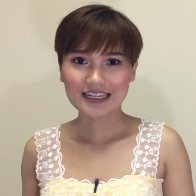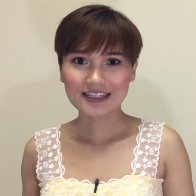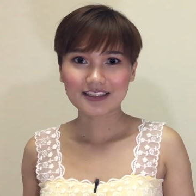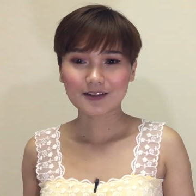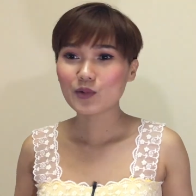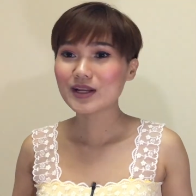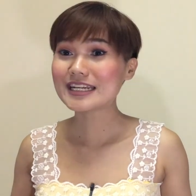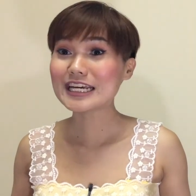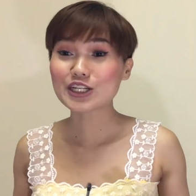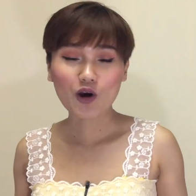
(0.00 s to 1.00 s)
is when
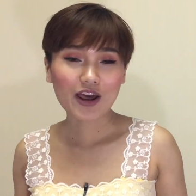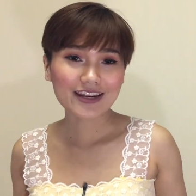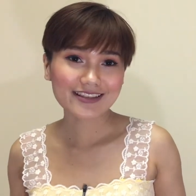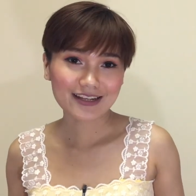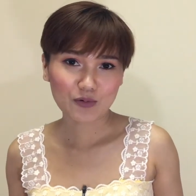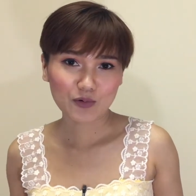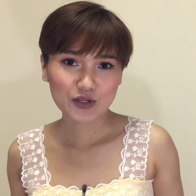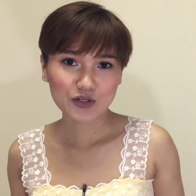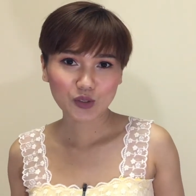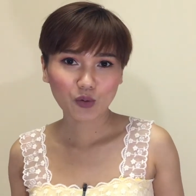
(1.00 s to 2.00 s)
they don't understand what
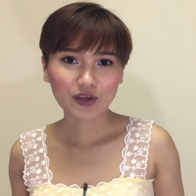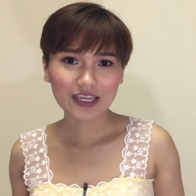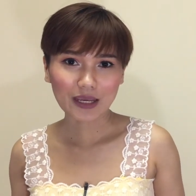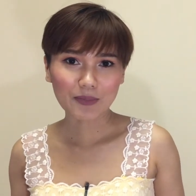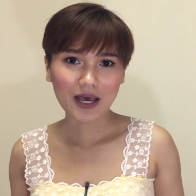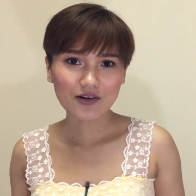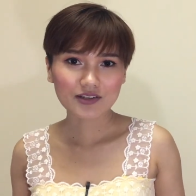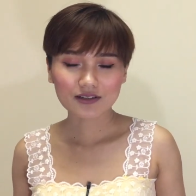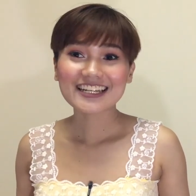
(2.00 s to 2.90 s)
you're talking about